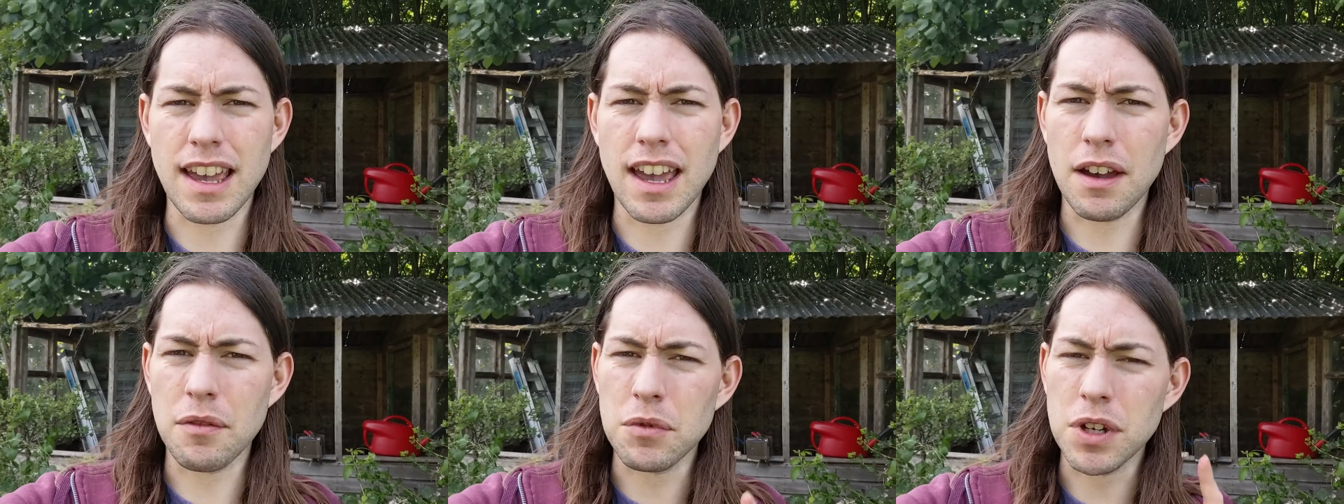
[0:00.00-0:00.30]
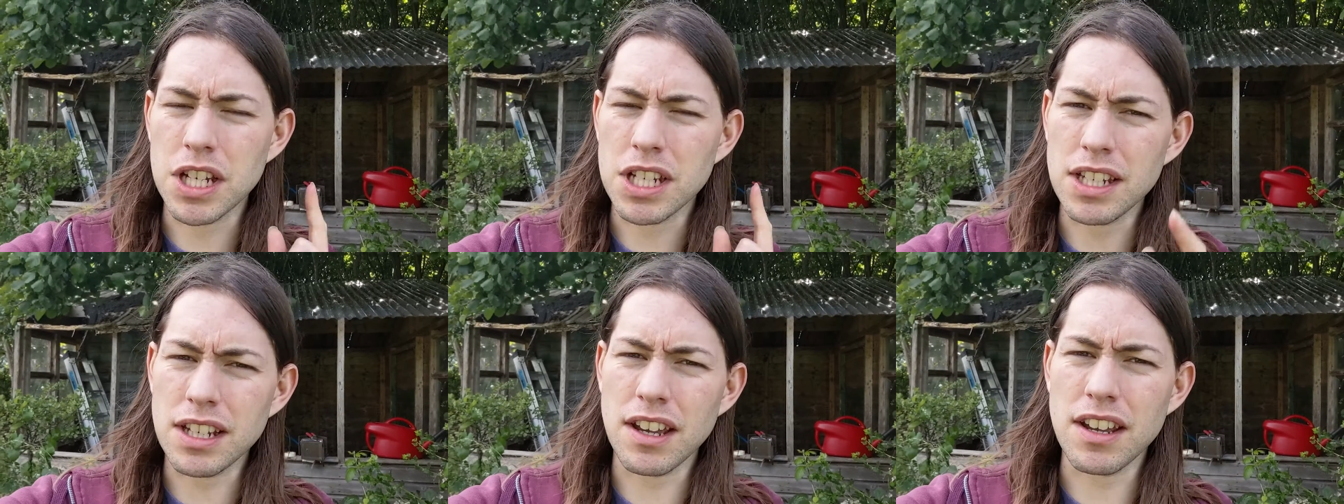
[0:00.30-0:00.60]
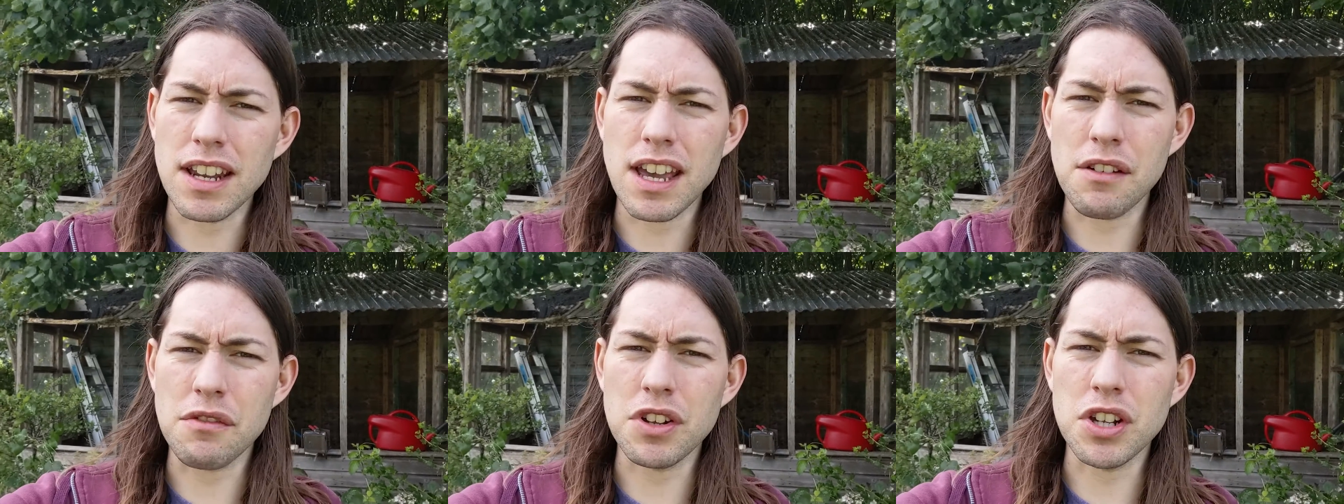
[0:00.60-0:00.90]
and we're going to go
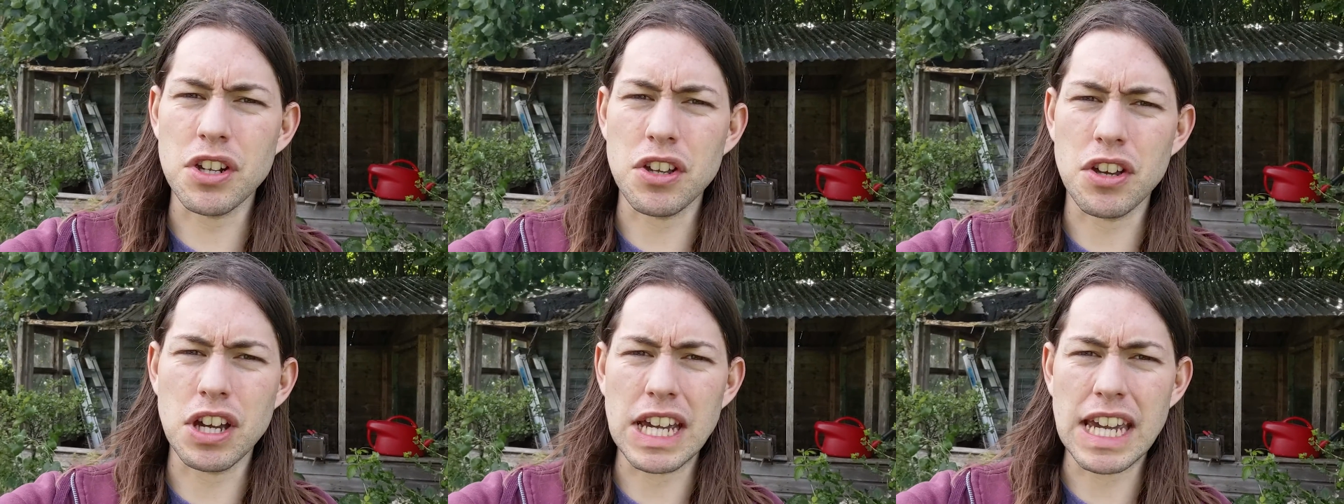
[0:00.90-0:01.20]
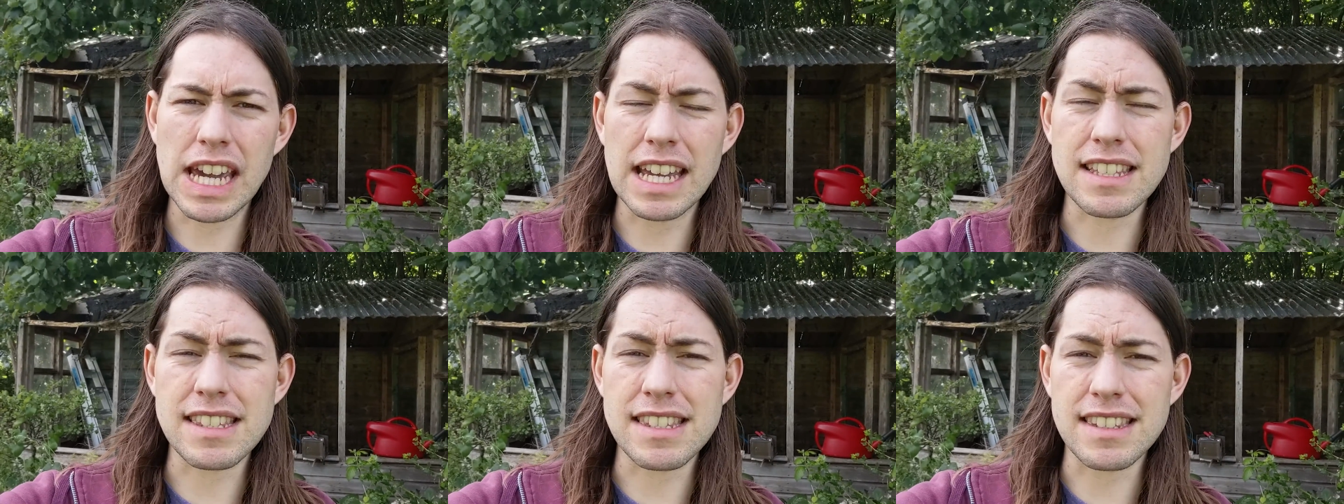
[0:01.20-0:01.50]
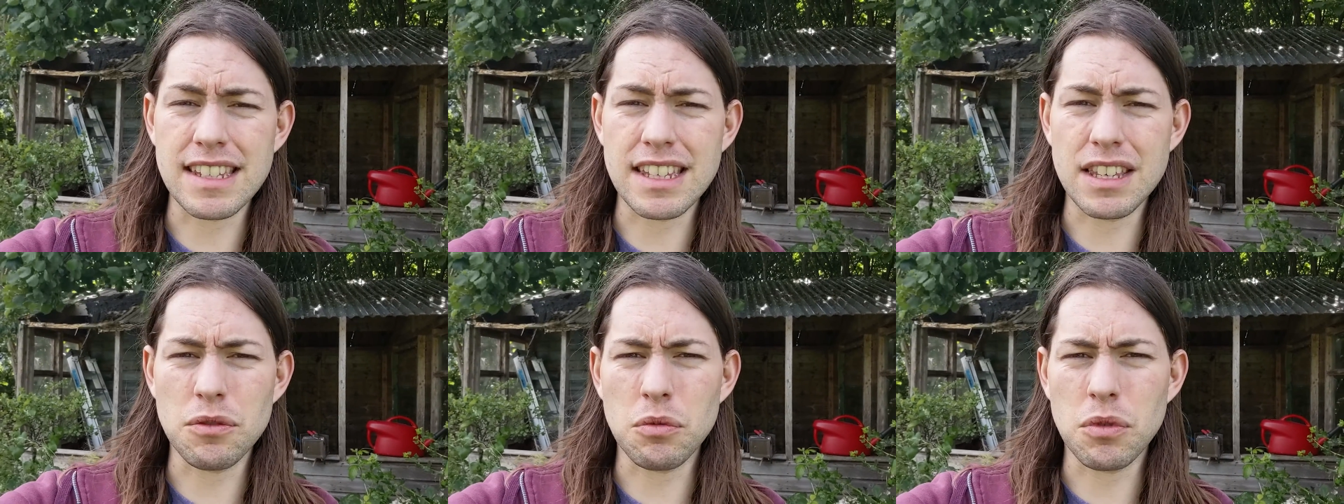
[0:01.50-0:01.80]
and have a look and
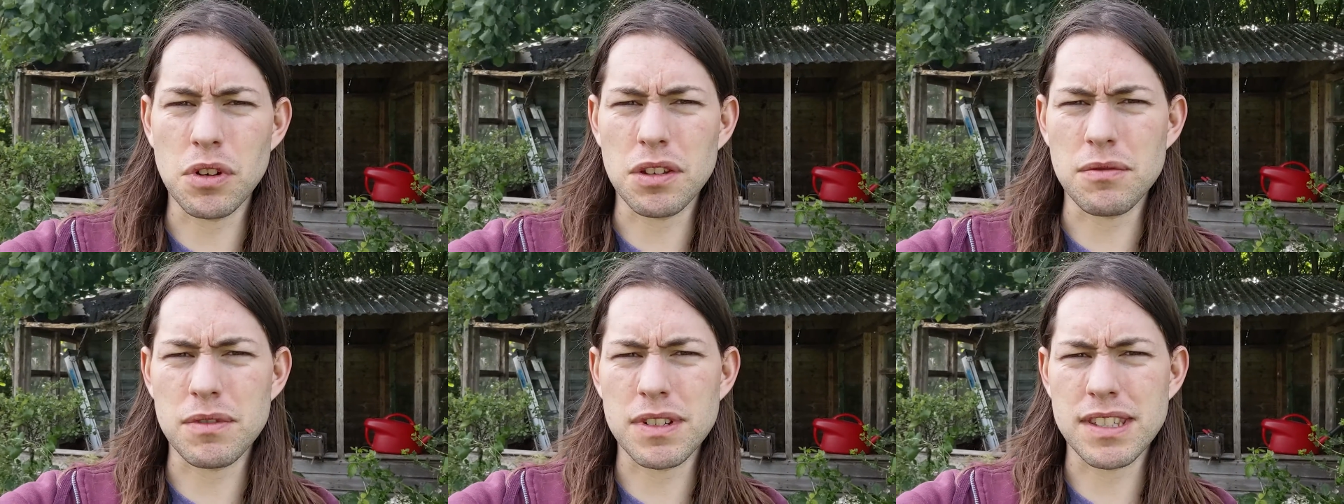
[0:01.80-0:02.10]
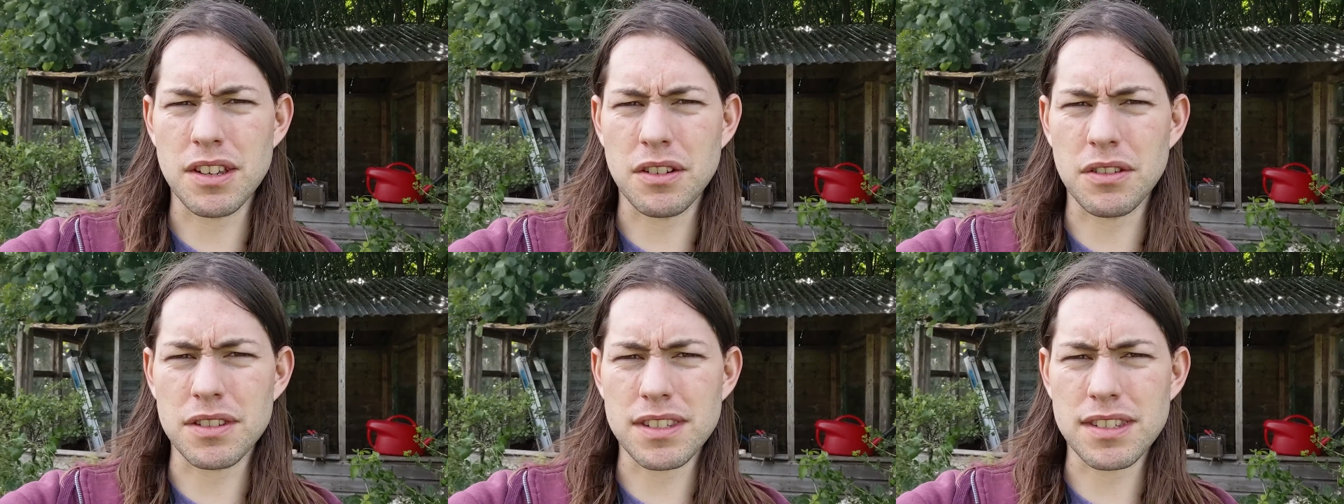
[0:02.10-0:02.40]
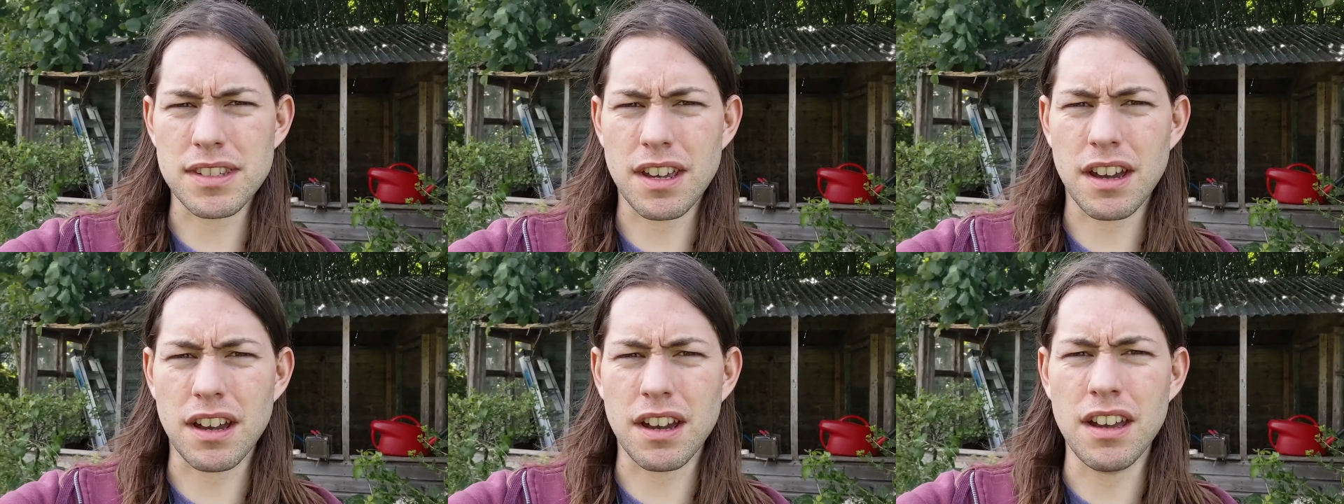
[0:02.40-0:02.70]
see what the
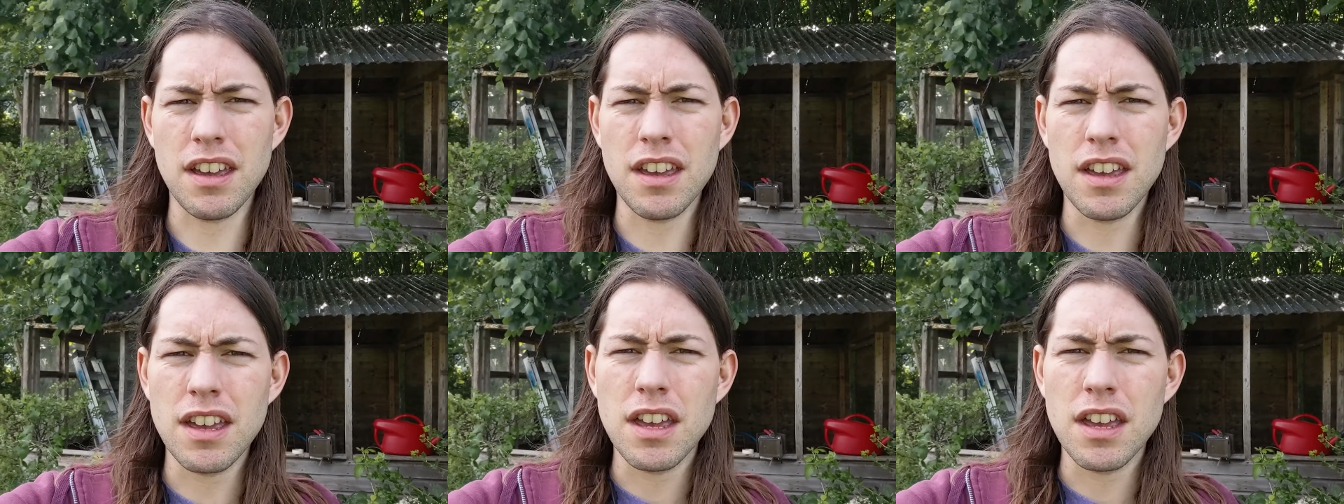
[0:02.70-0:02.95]
results are